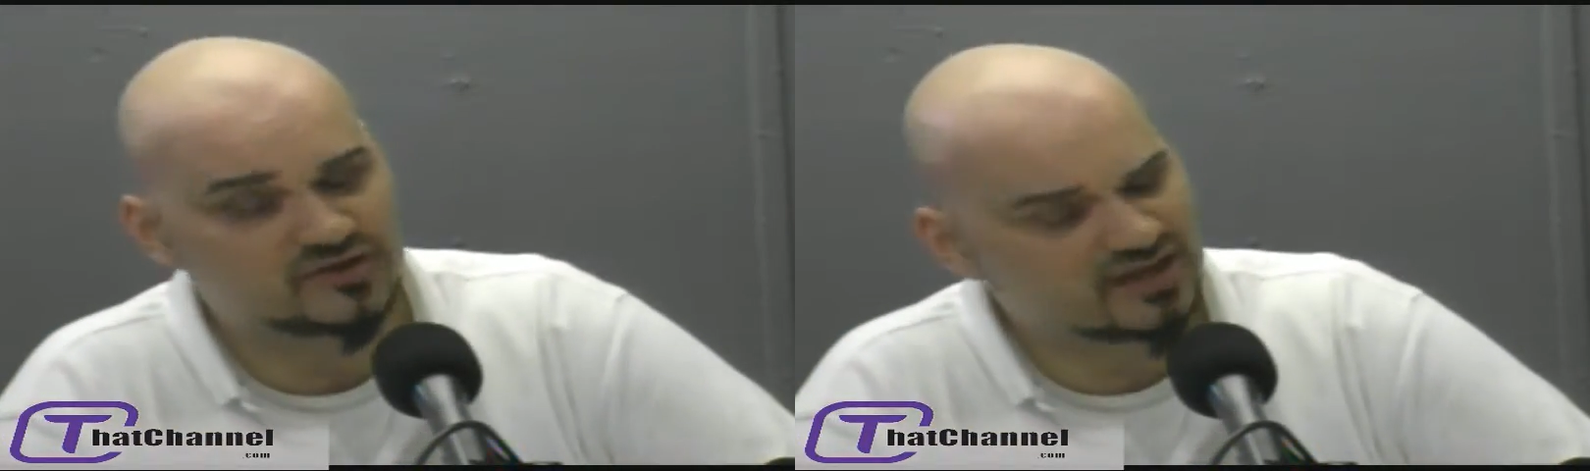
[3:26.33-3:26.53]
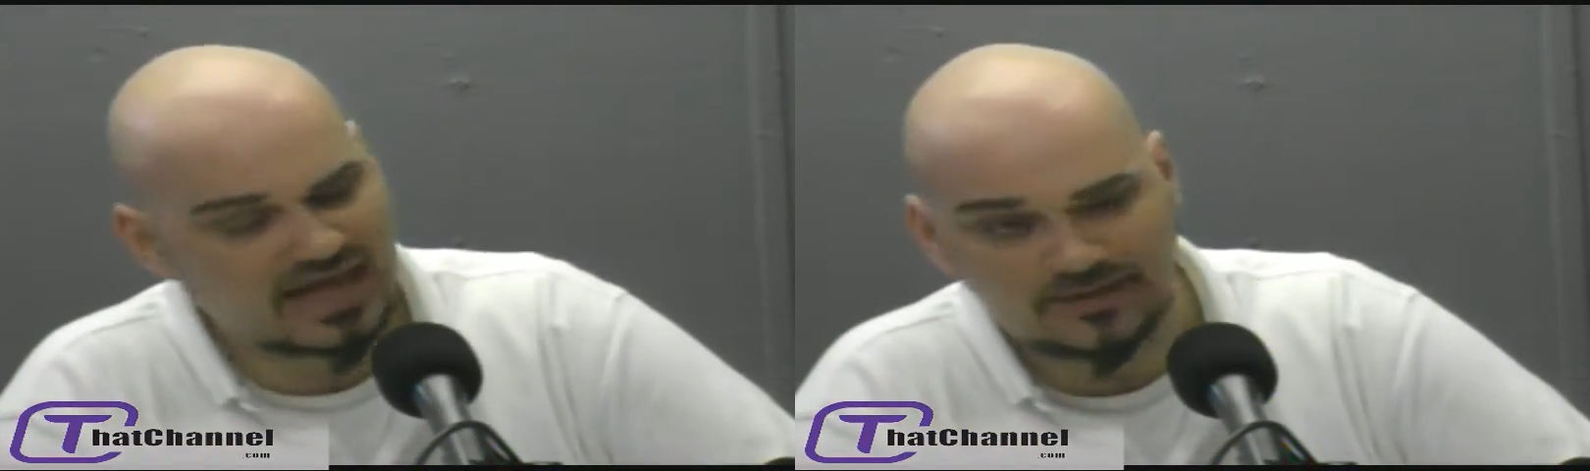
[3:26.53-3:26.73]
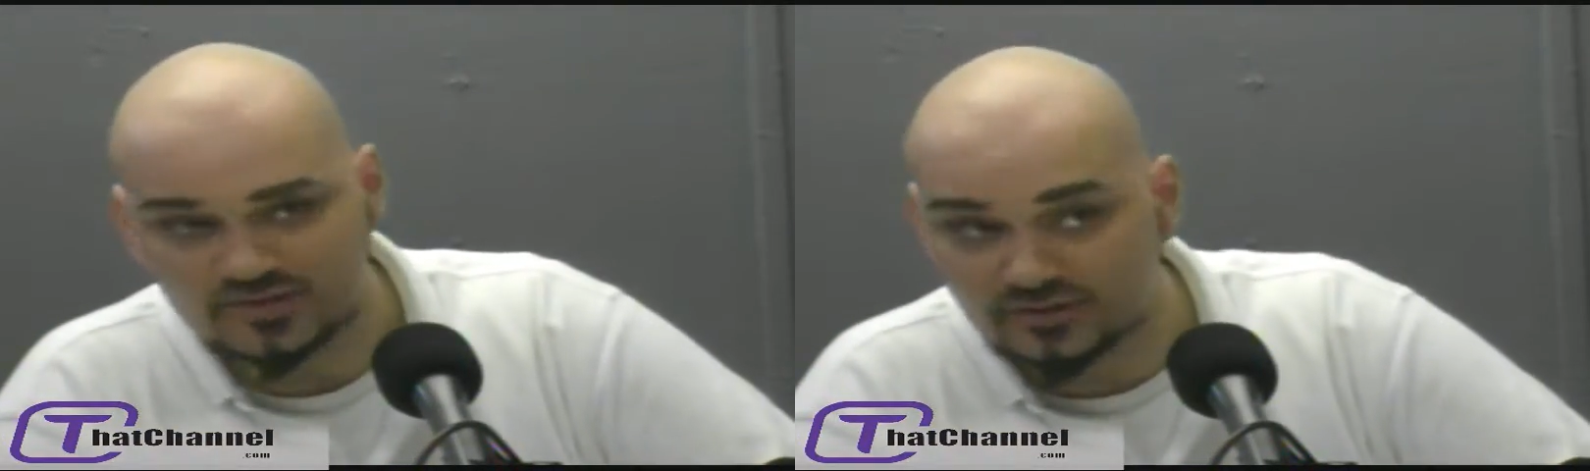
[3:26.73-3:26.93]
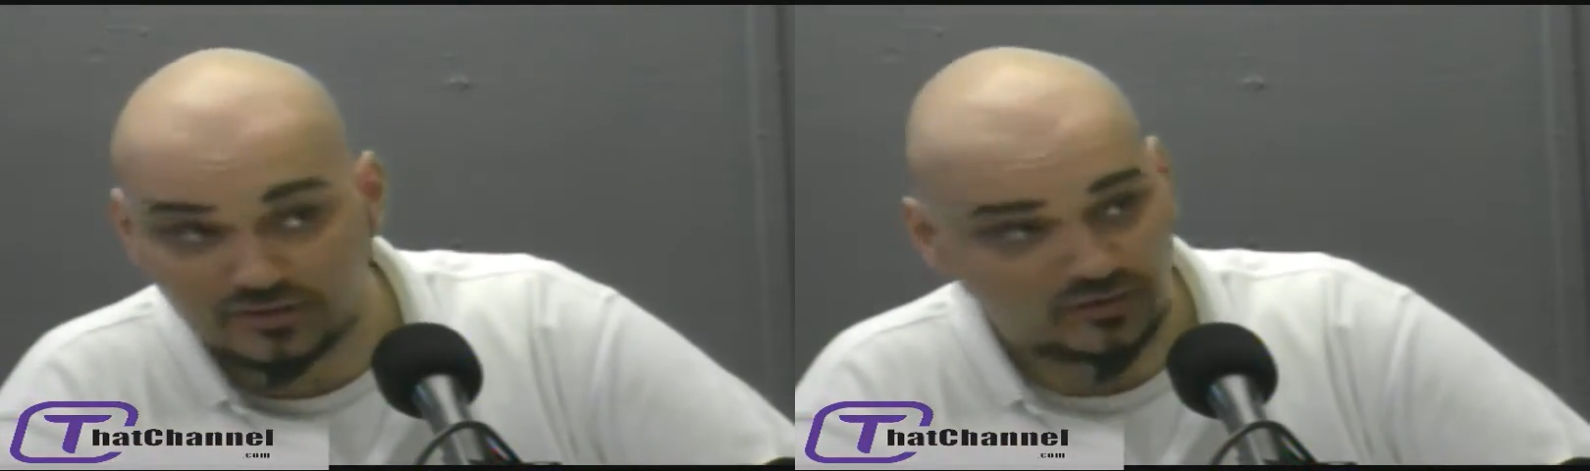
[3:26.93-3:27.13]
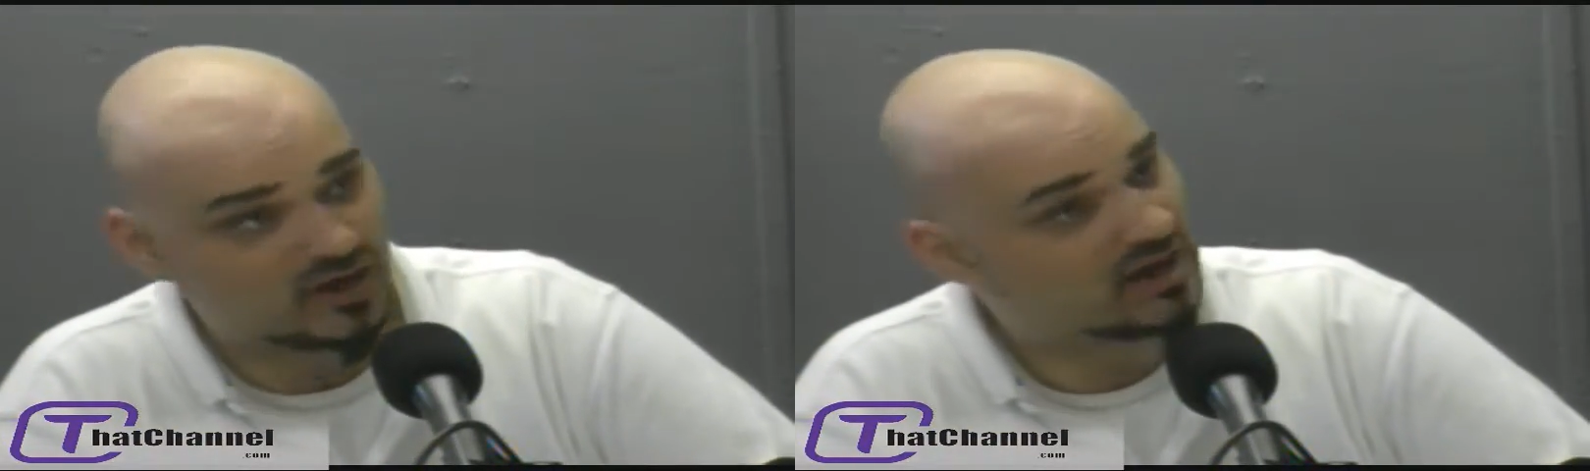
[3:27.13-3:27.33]
They absolutely
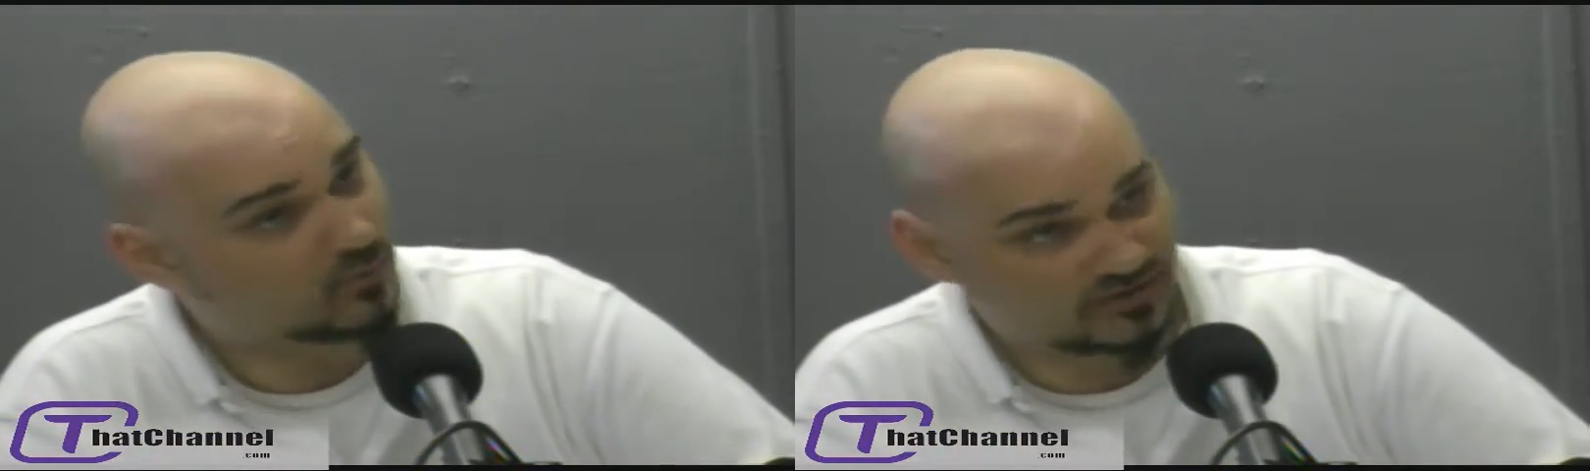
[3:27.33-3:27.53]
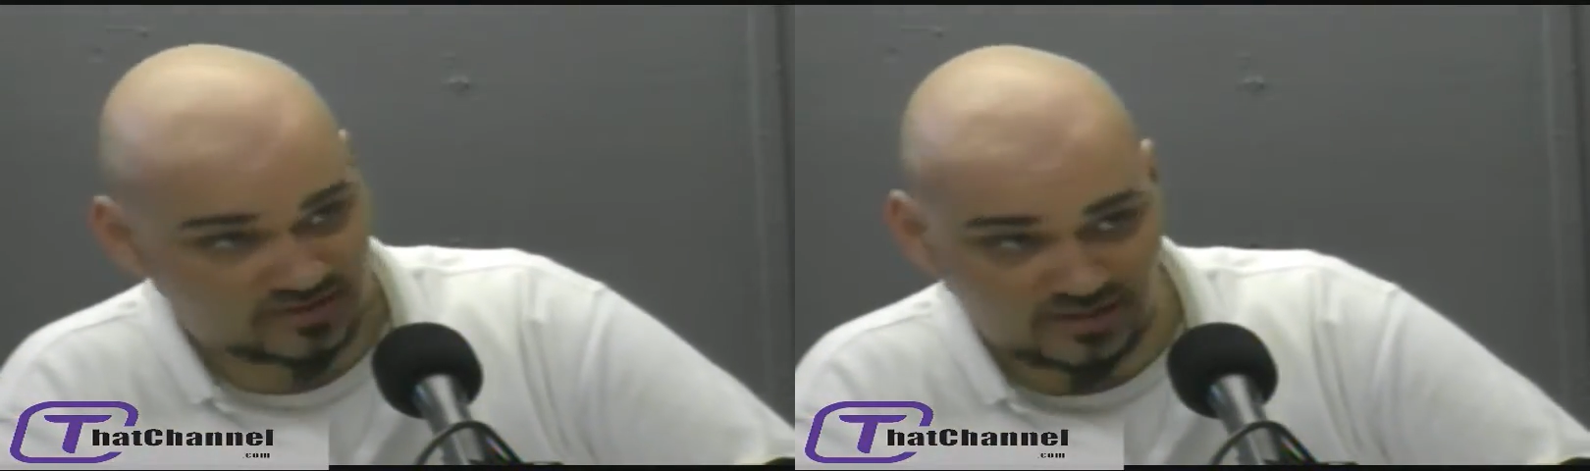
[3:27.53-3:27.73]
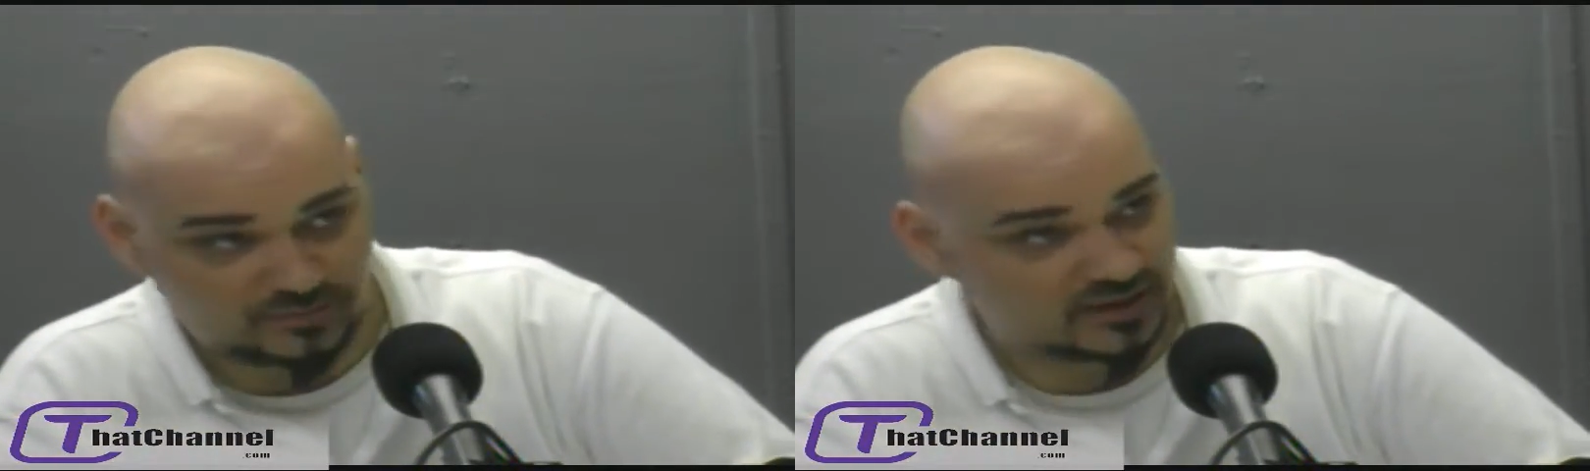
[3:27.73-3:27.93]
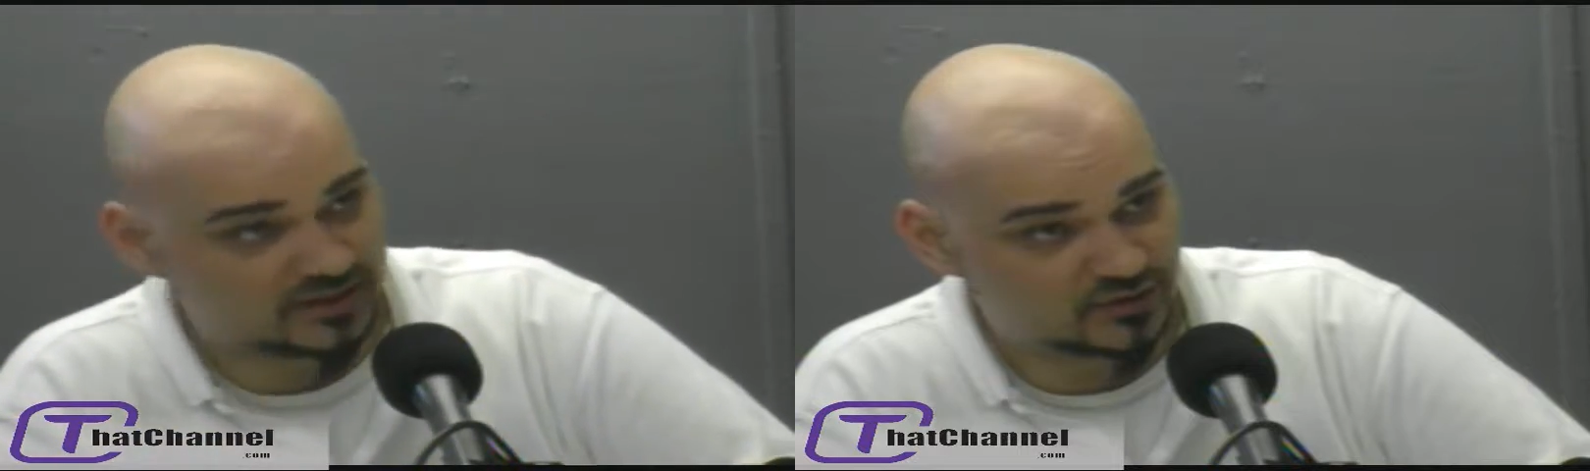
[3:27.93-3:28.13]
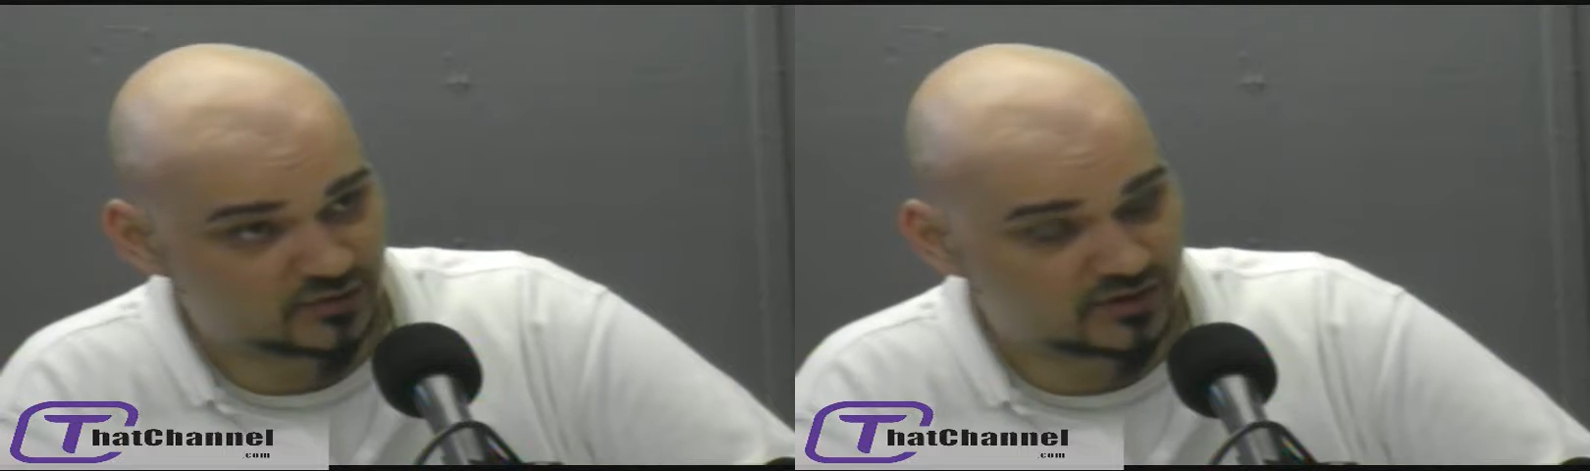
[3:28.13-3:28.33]
do not want to come play in
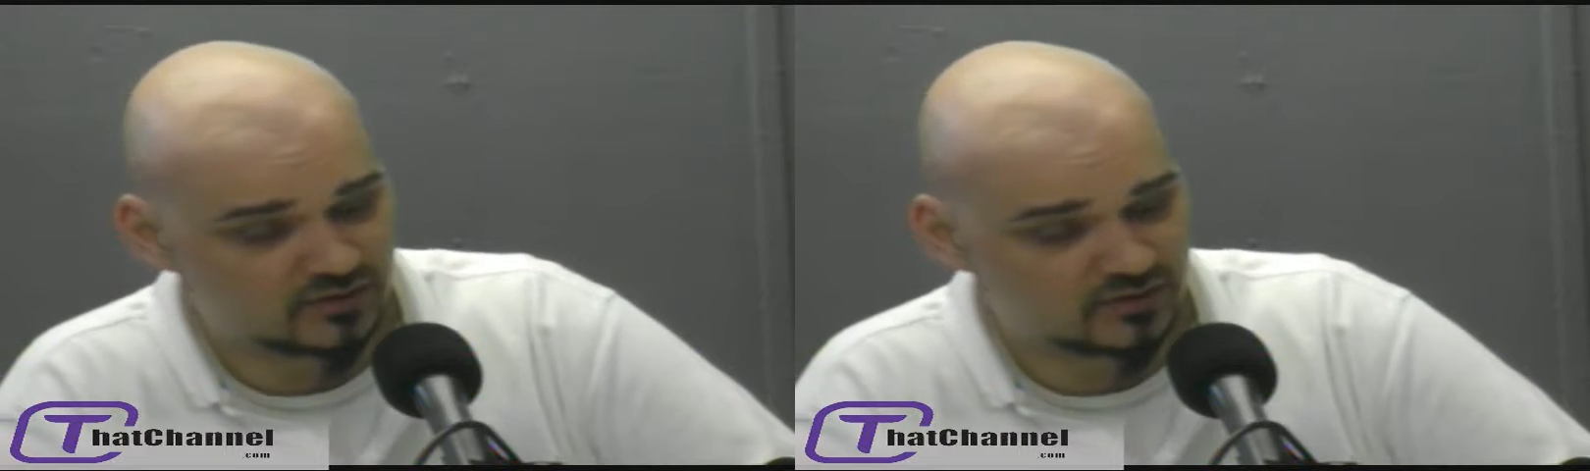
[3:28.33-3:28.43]
Toronto.